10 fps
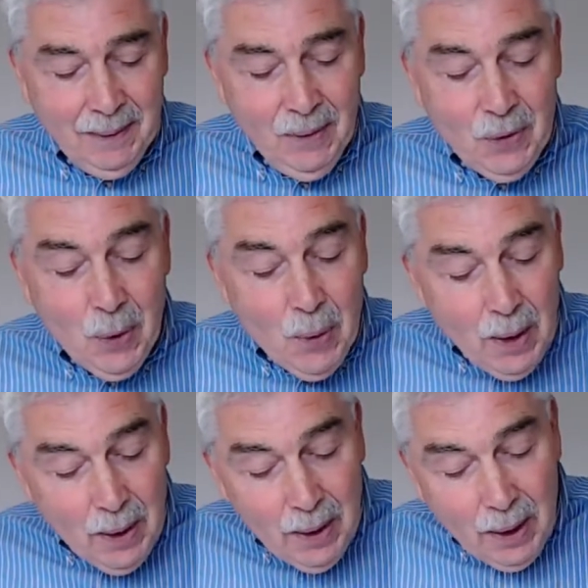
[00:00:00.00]
So
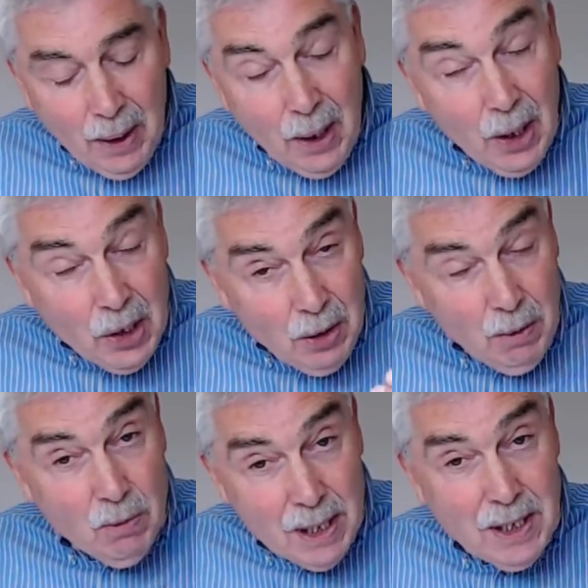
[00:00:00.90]
are you
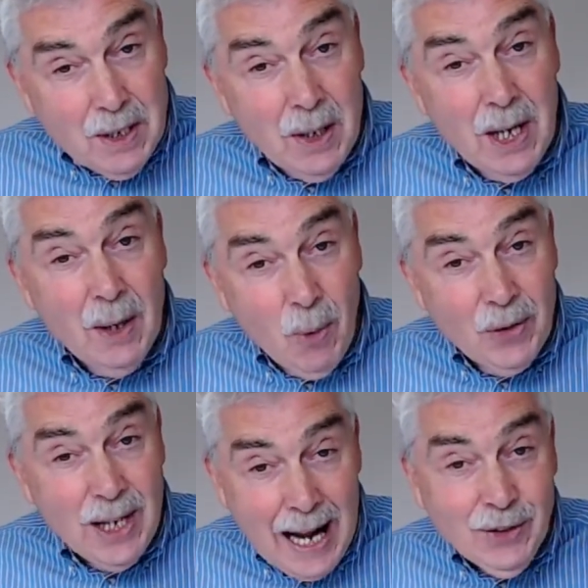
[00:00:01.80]
ready to hear what
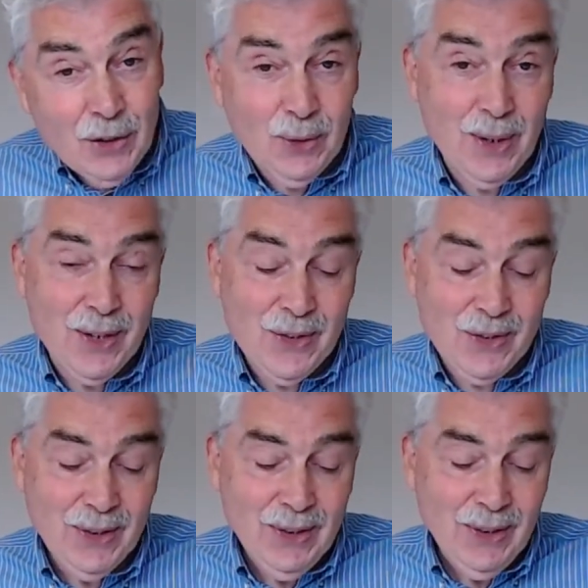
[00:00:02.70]
the answer is
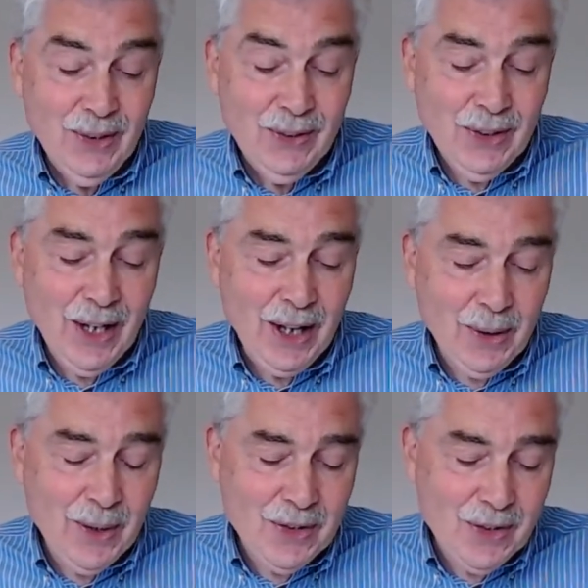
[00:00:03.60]
to that
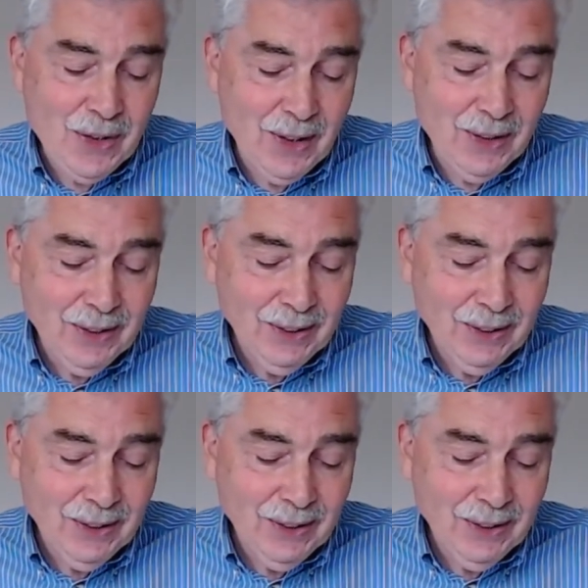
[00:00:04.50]
question?